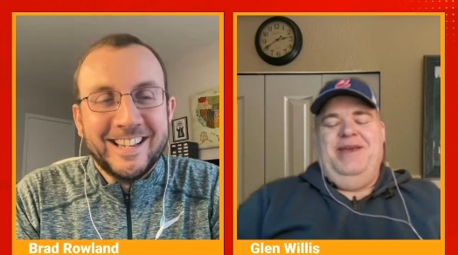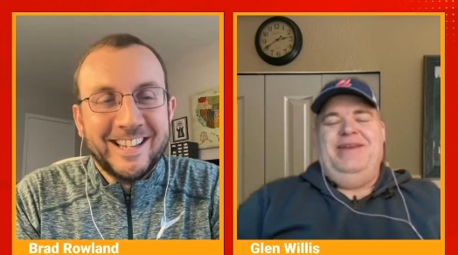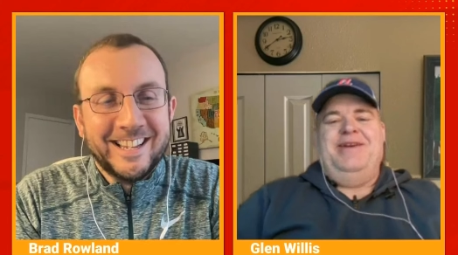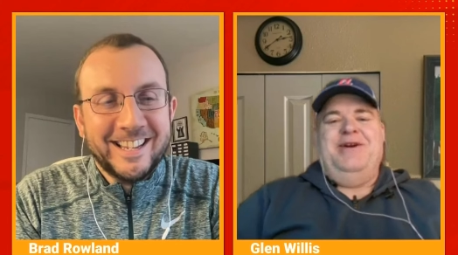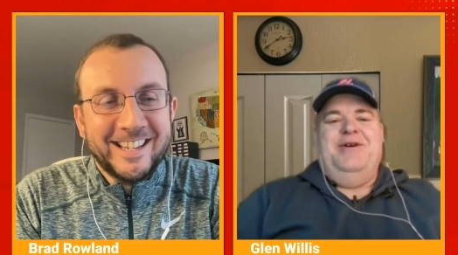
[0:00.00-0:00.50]

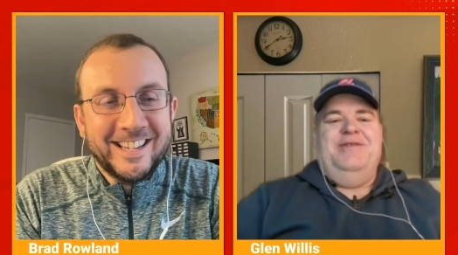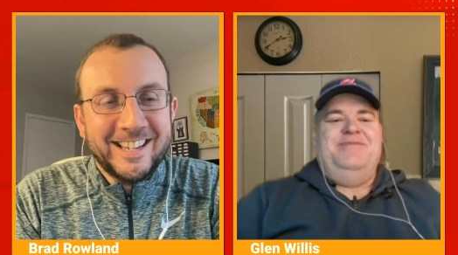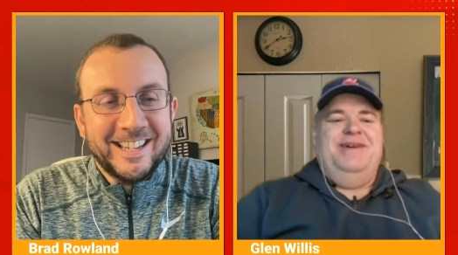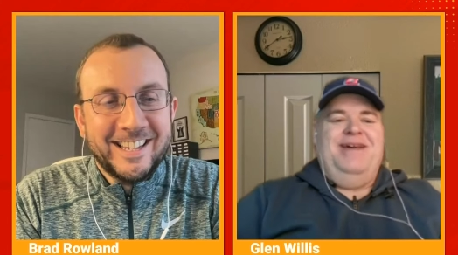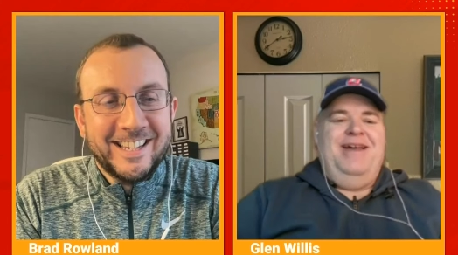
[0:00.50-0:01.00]
Speaker 1: ago,
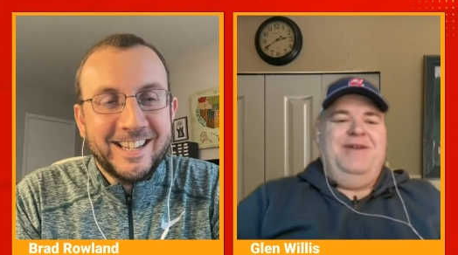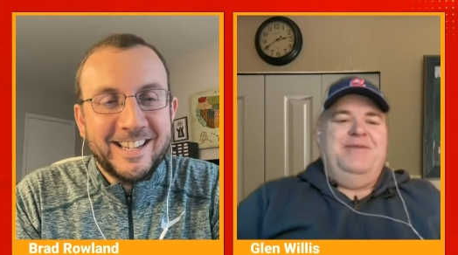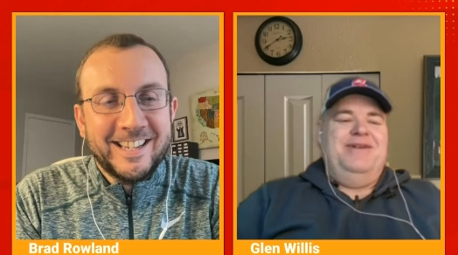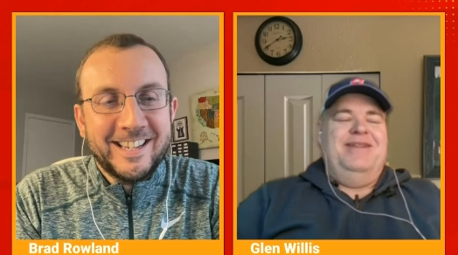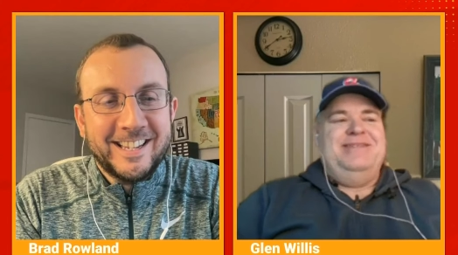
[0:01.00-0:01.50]
but I know
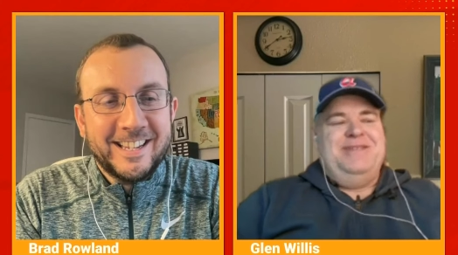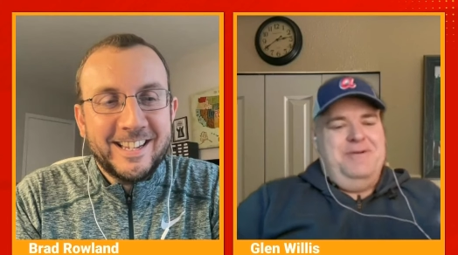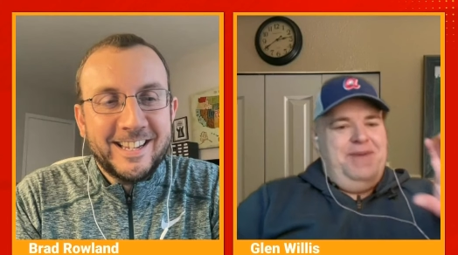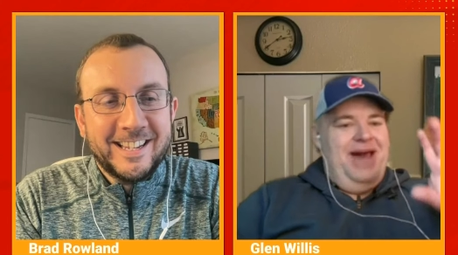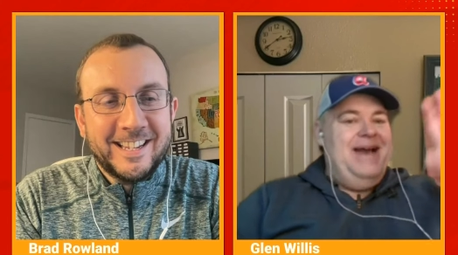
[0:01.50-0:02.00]
we're going to steer
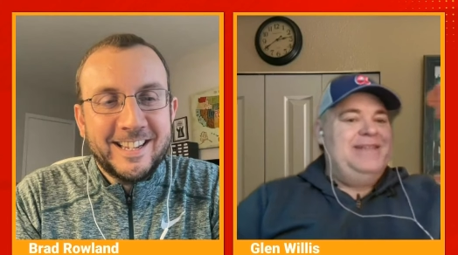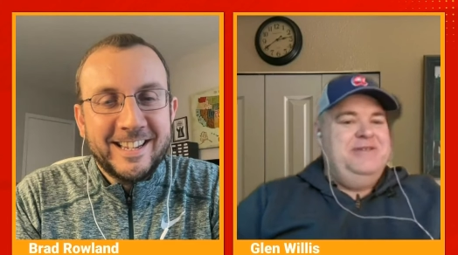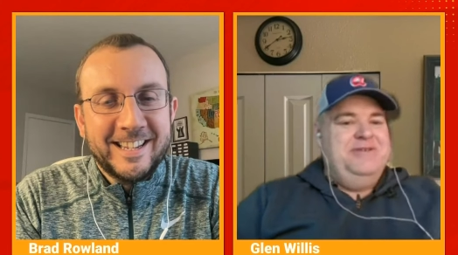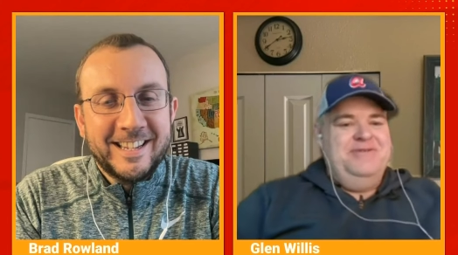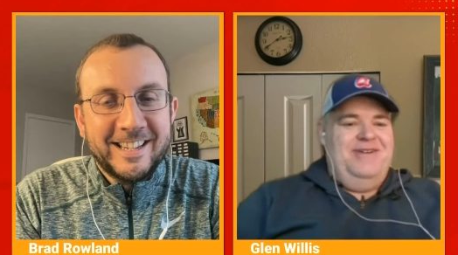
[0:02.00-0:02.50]
back
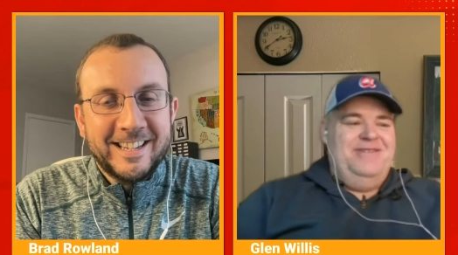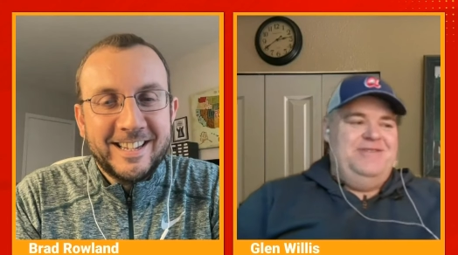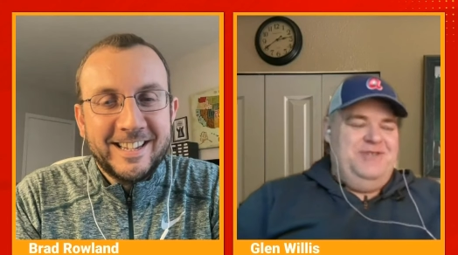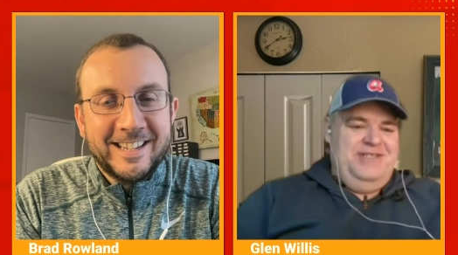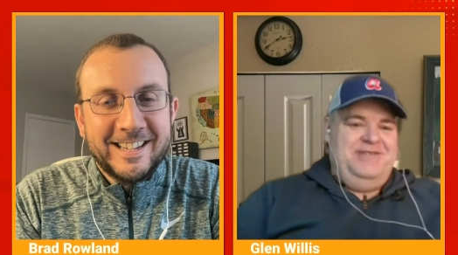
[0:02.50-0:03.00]
to our
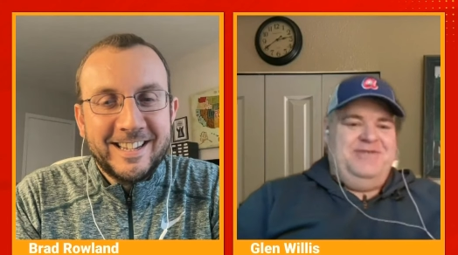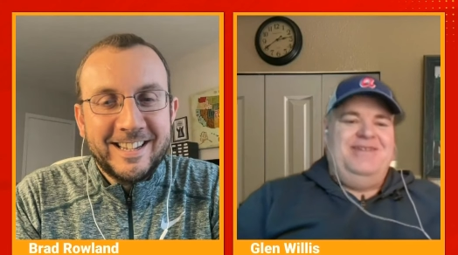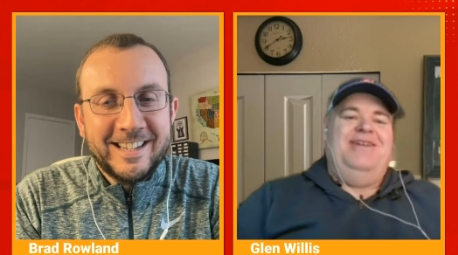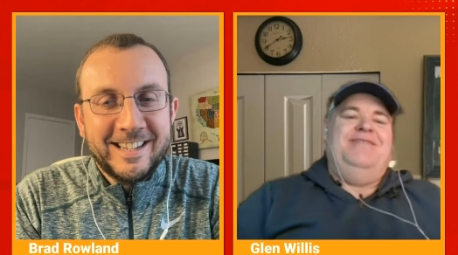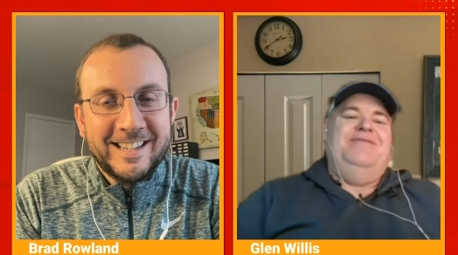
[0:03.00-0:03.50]
traditional
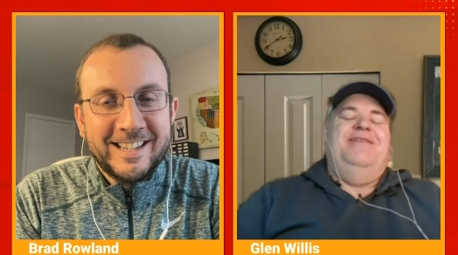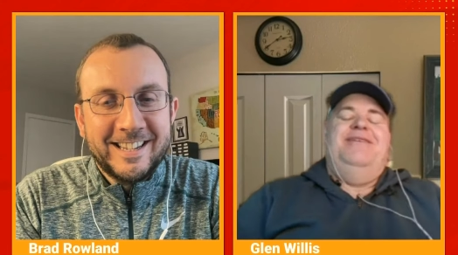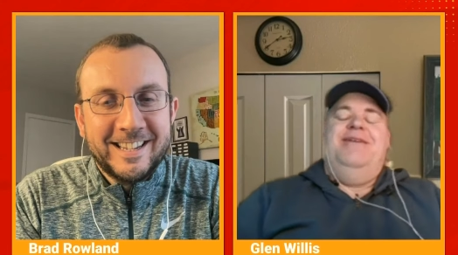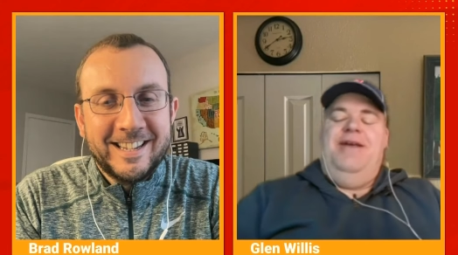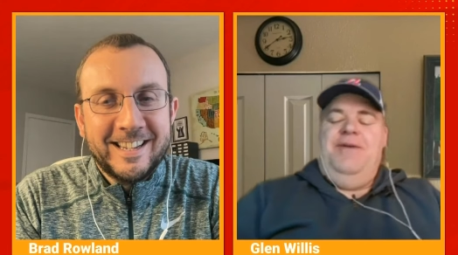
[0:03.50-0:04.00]
kind of
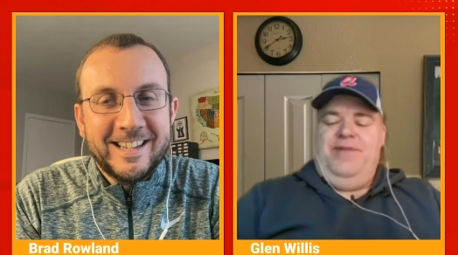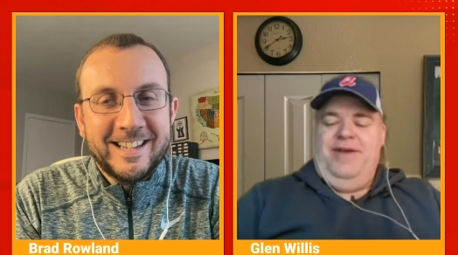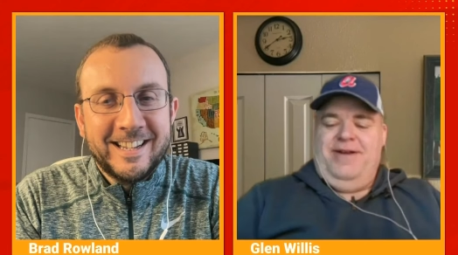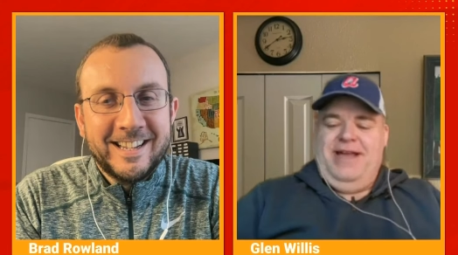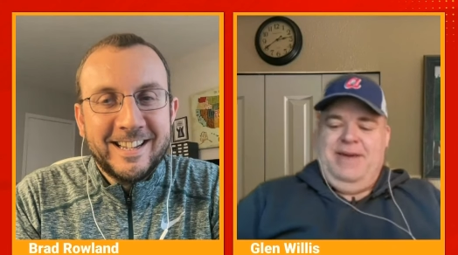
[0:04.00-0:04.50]

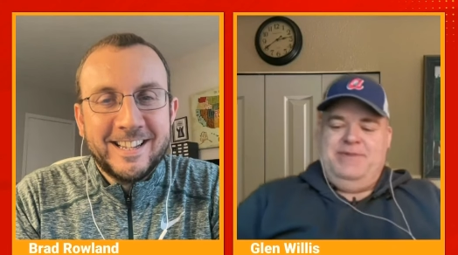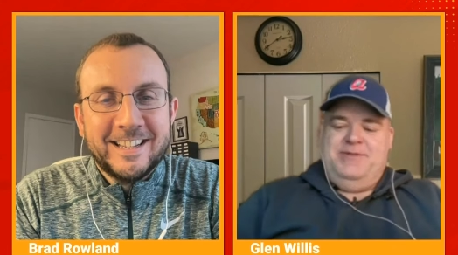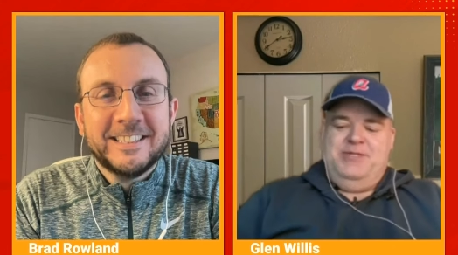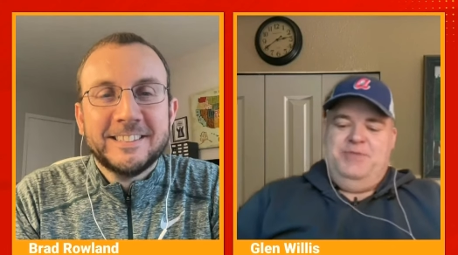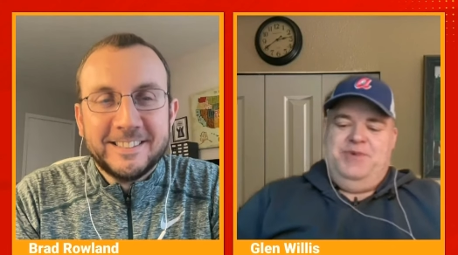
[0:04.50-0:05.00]
player
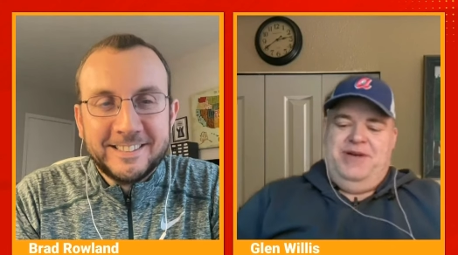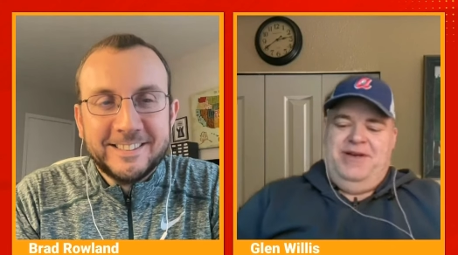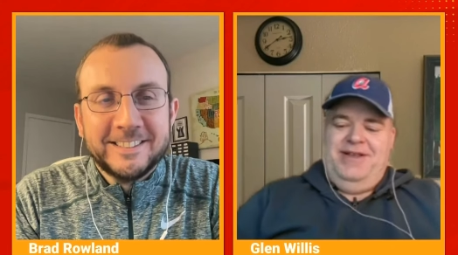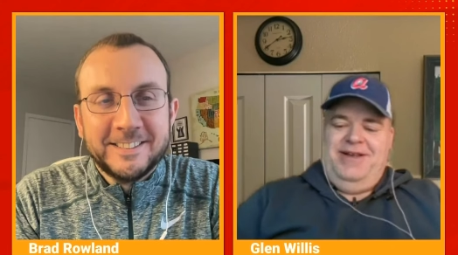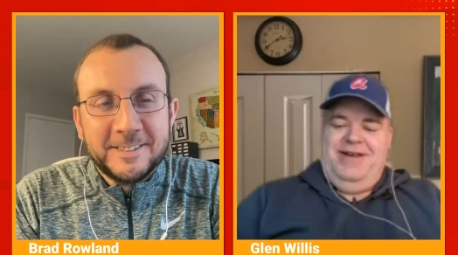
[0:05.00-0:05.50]
capsules,
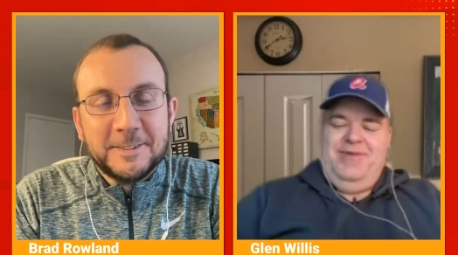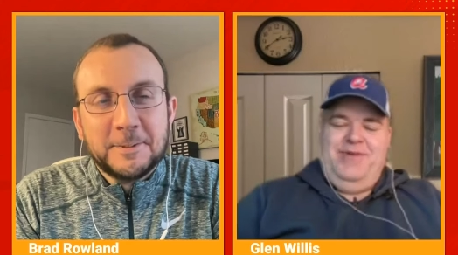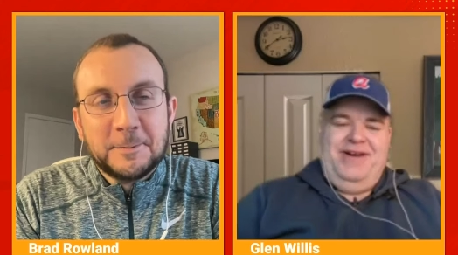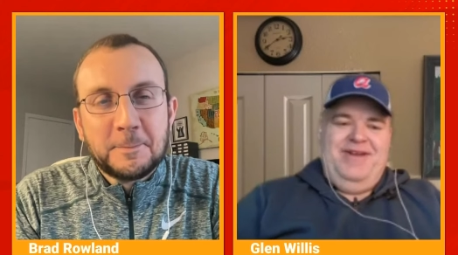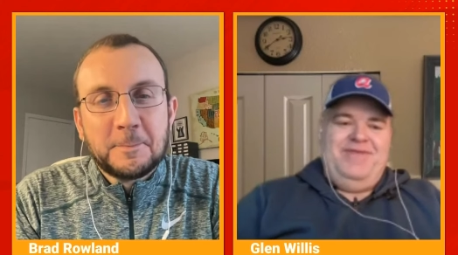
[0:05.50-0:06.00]
but uh,
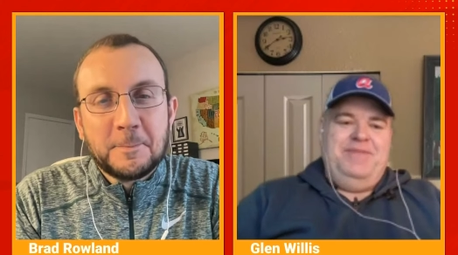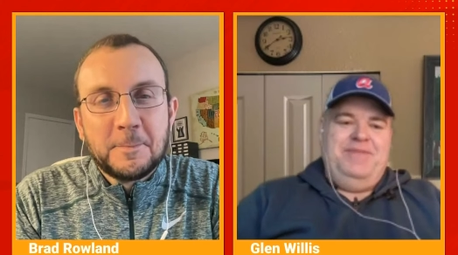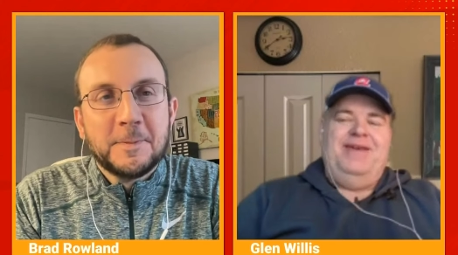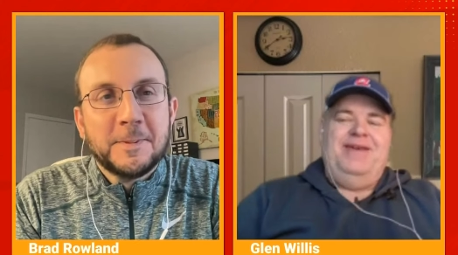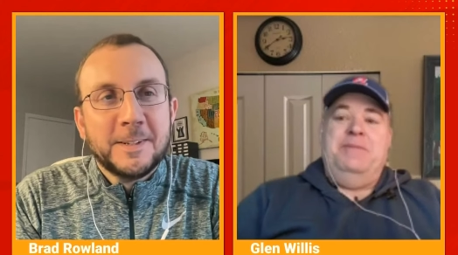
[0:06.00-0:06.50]
we'll have to
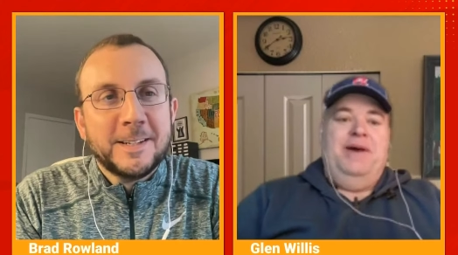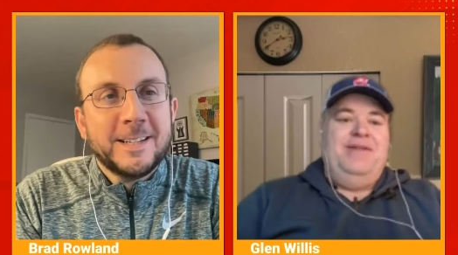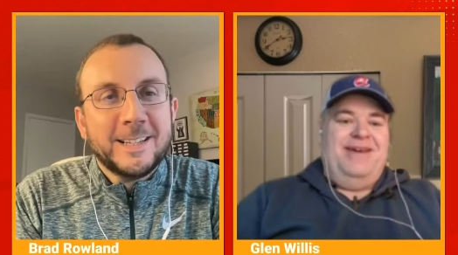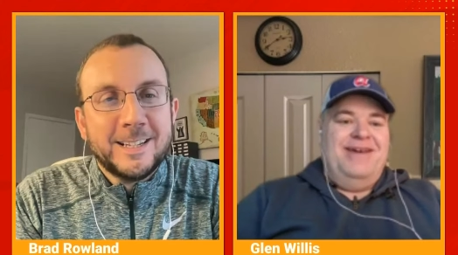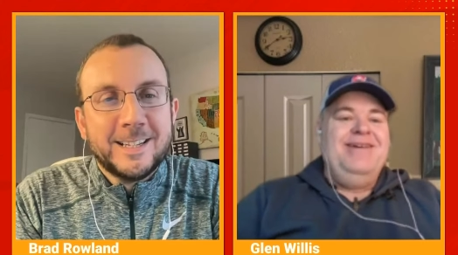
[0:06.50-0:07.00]
be
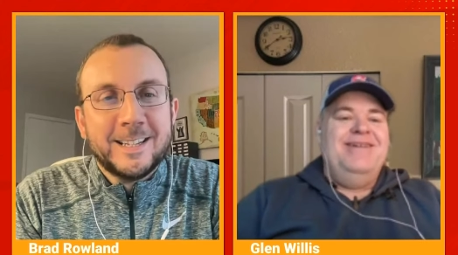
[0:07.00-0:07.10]
compelling